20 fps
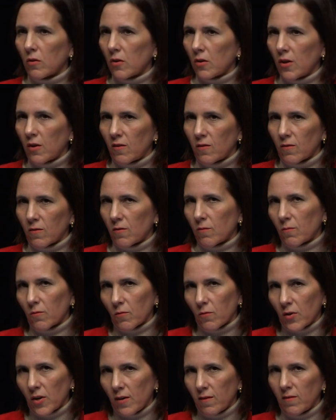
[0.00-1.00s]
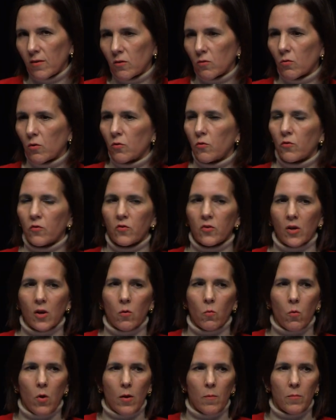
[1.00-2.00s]
it's easy to
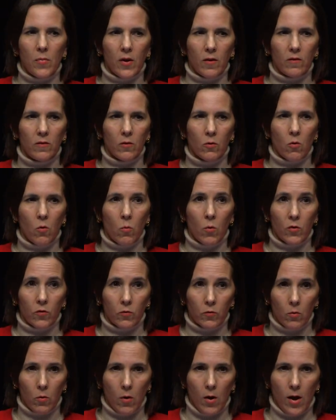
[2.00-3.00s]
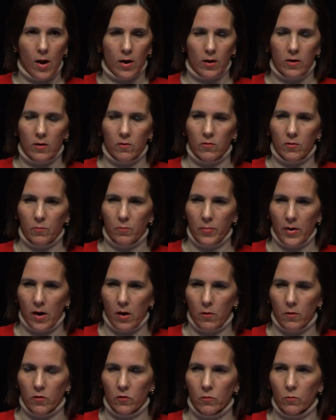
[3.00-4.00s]
understand why Mexico was so active in
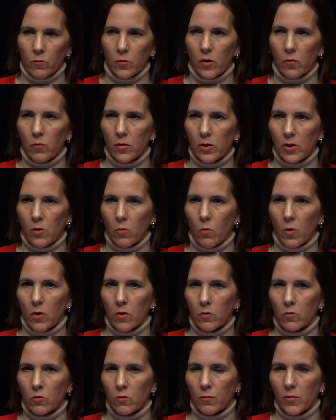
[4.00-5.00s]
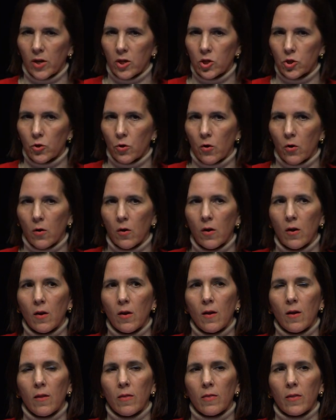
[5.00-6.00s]
Paris. We really wanted to make sure
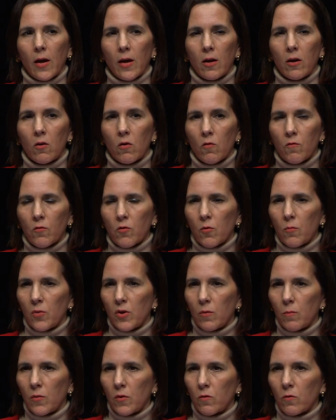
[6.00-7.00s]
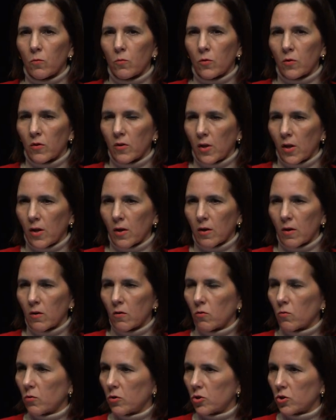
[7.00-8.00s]
that enough commitments were
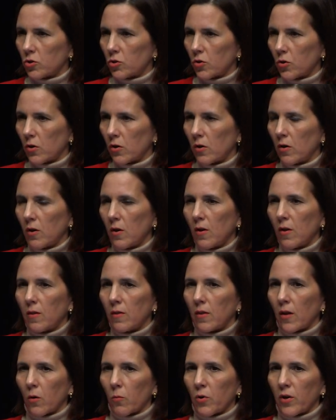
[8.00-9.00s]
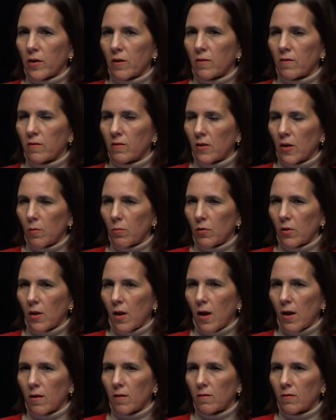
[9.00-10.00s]
taken to ensure that we can
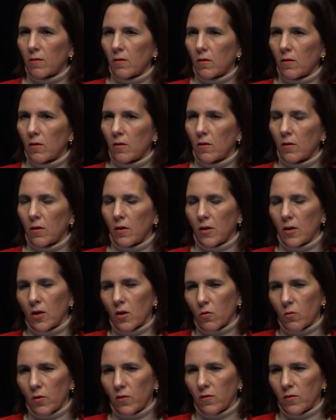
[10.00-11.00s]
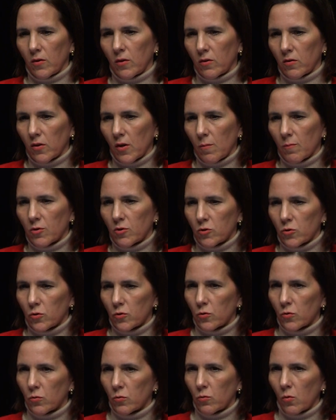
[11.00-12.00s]
stabilize increasing
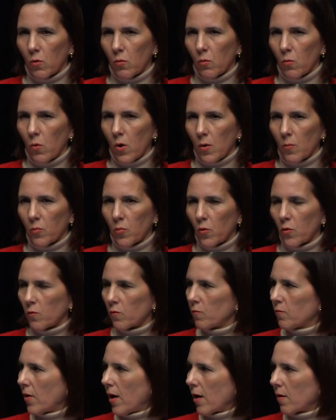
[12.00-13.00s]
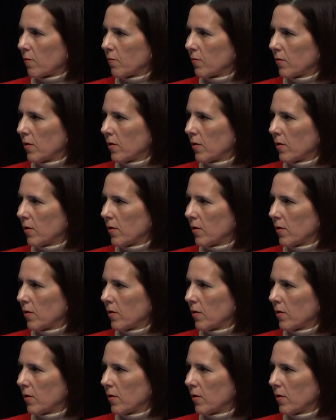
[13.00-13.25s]
temperature to 1.5